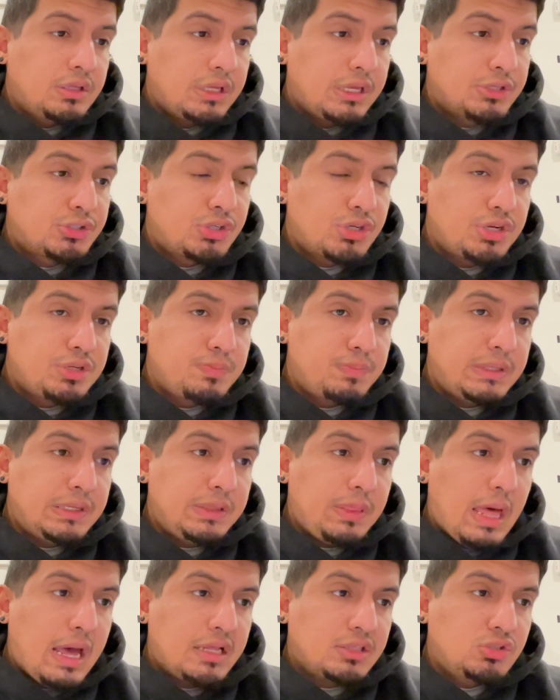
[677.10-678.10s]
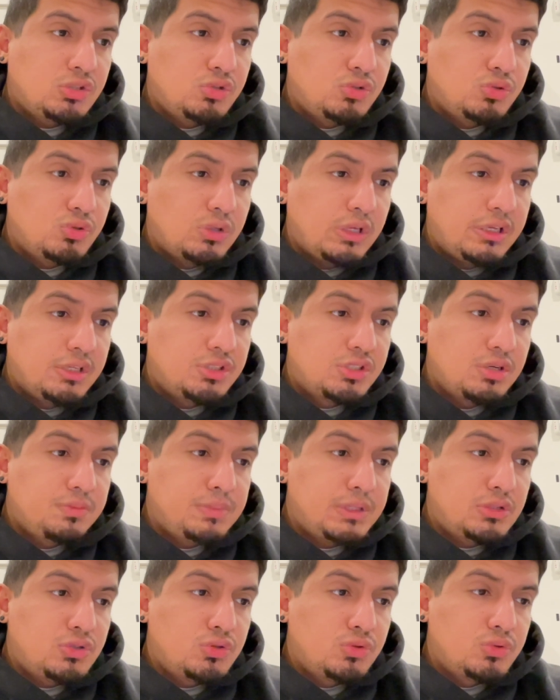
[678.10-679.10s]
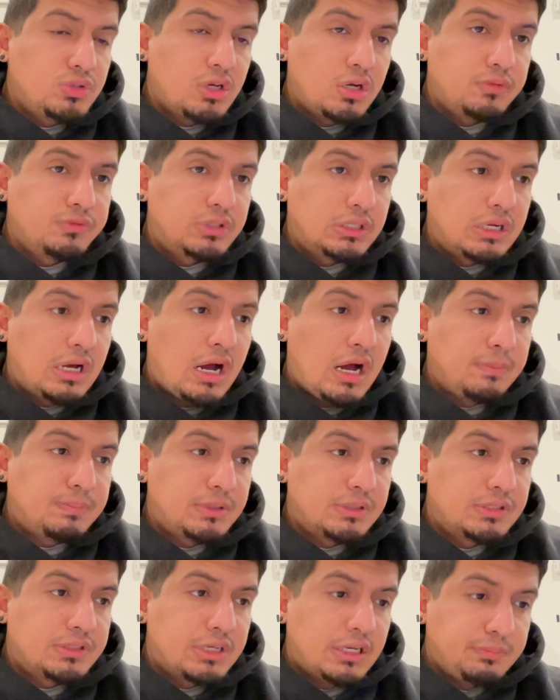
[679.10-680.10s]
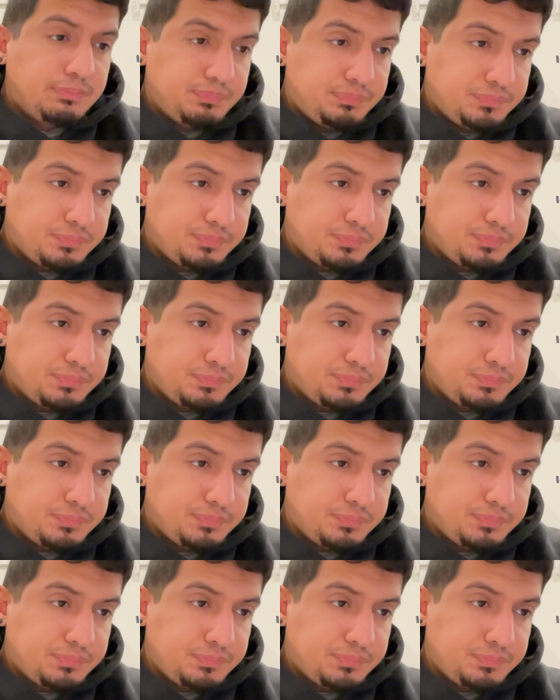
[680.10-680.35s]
it shouldn't be too tough to cop this time.